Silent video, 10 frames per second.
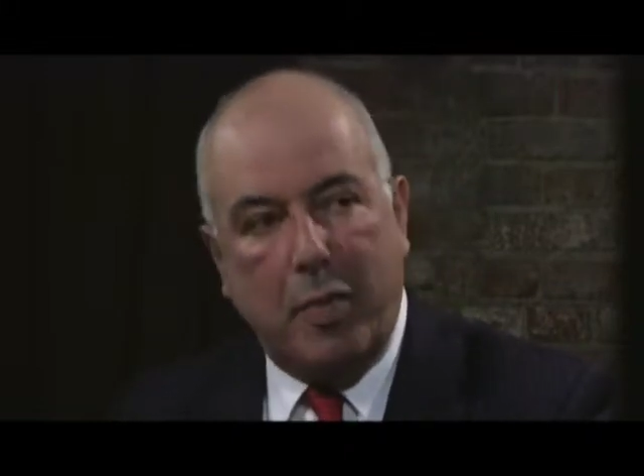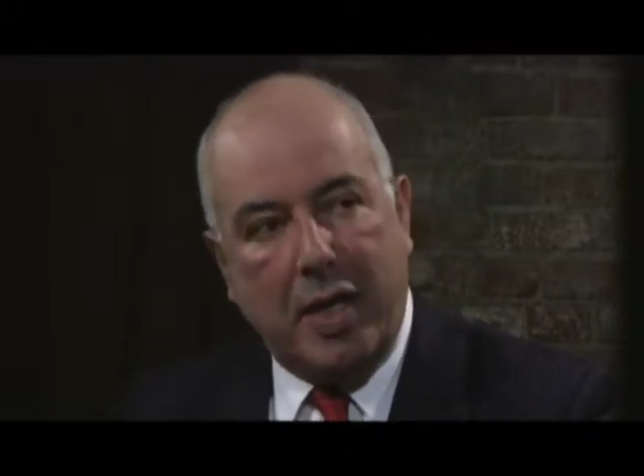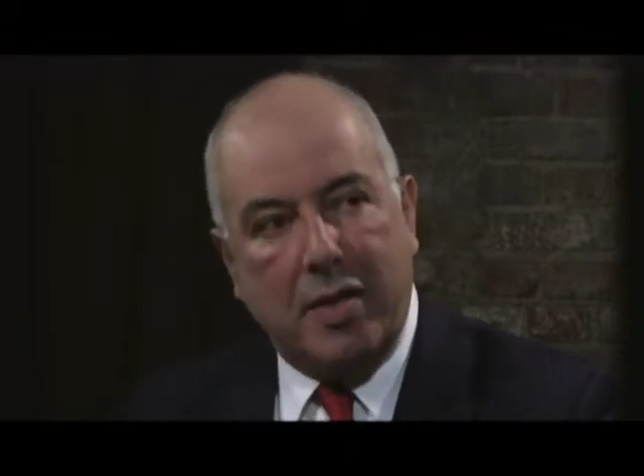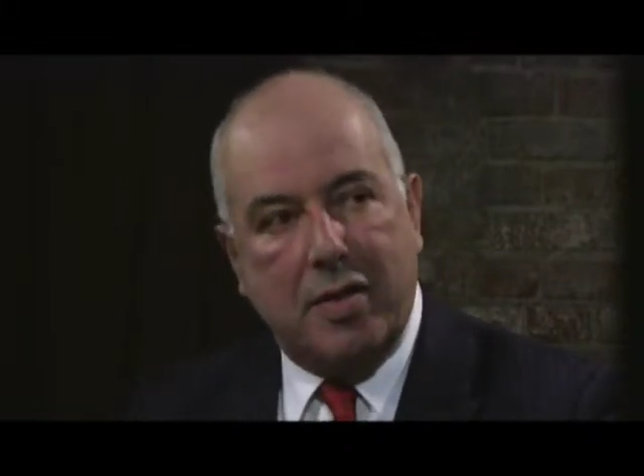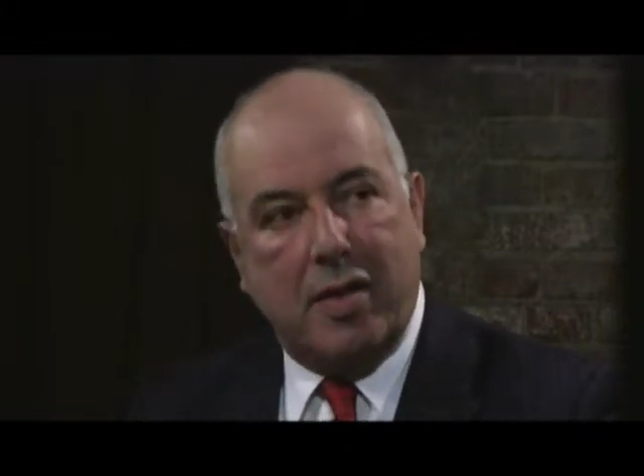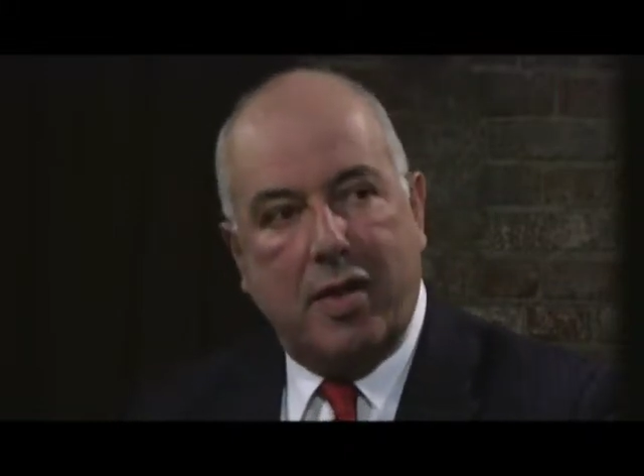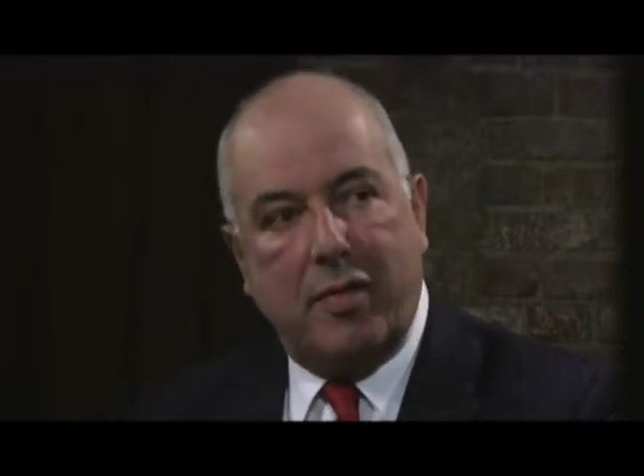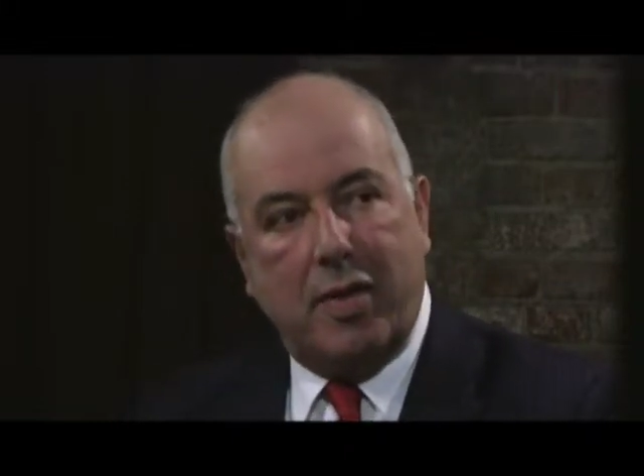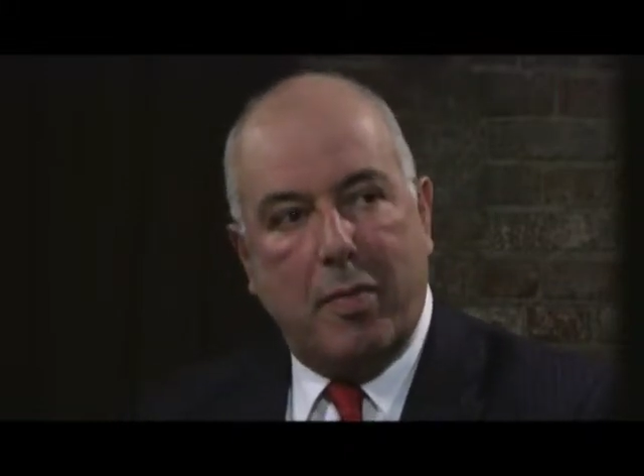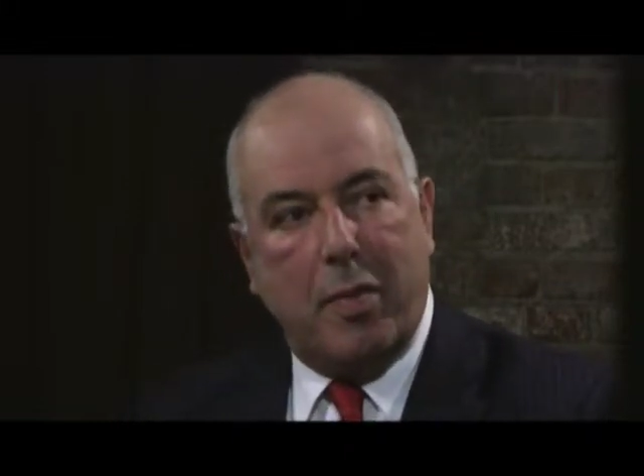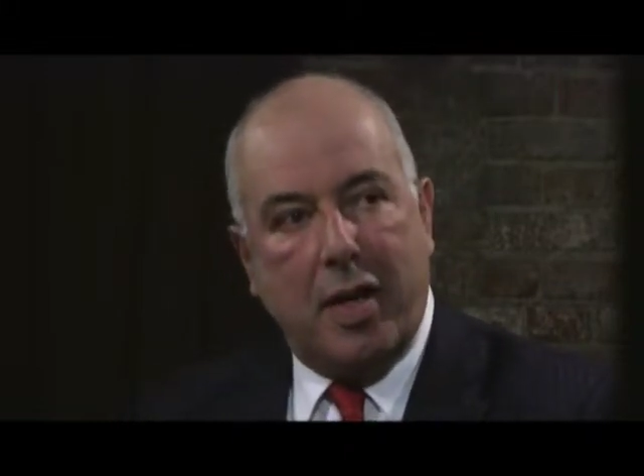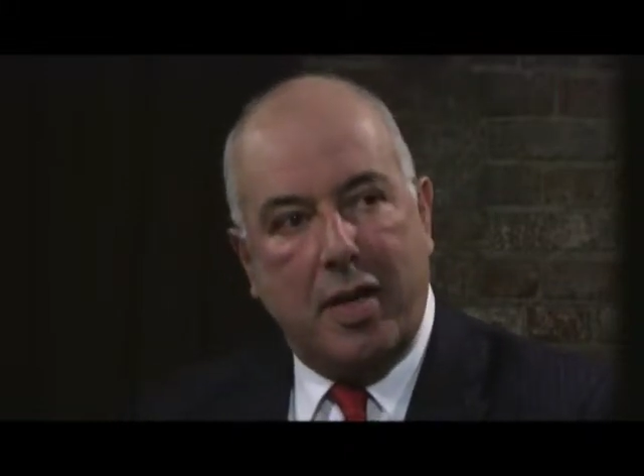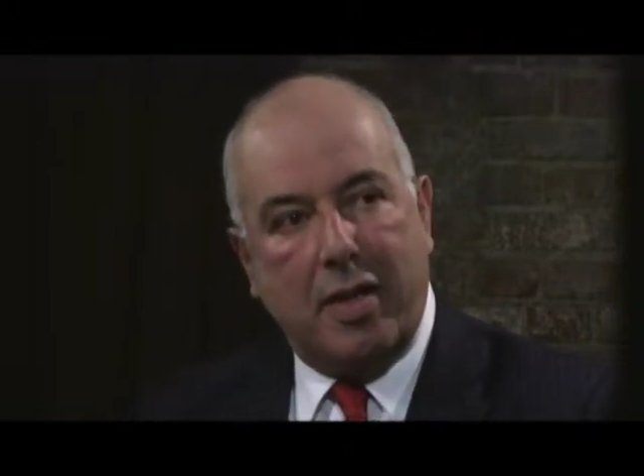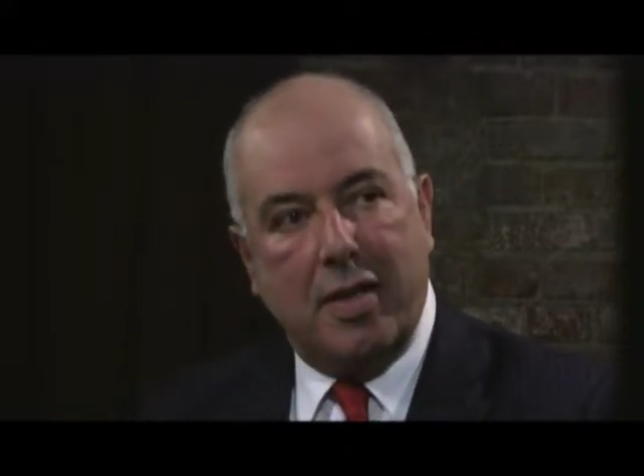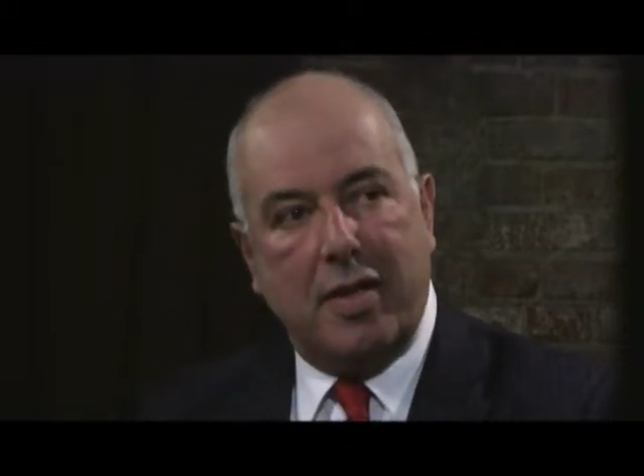mix of
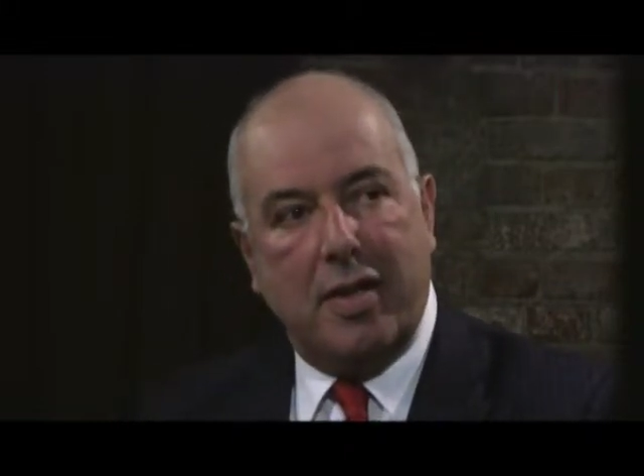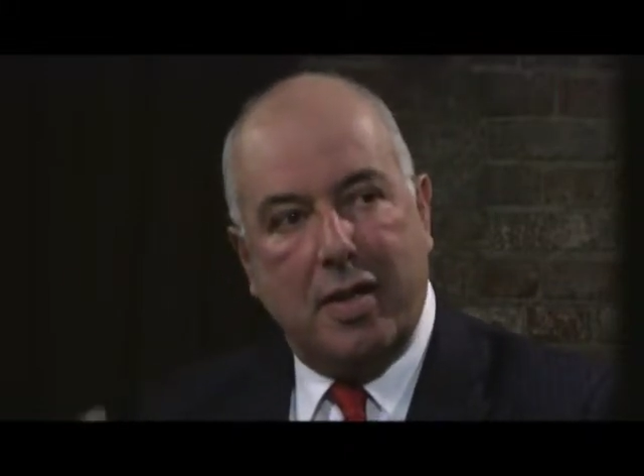American